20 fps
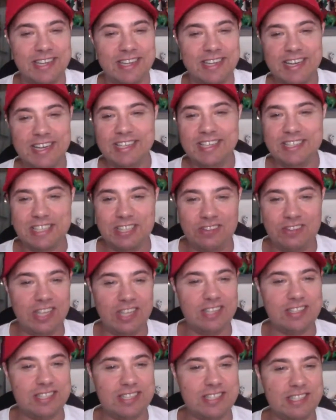
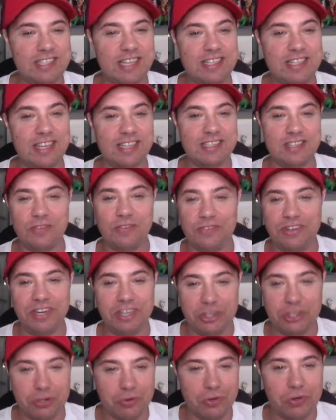It doesn't ring
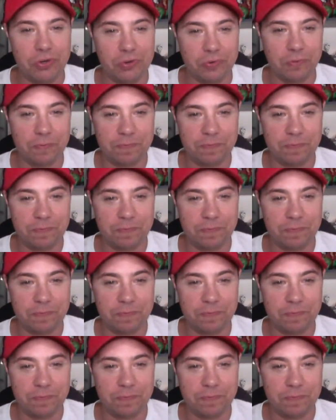true.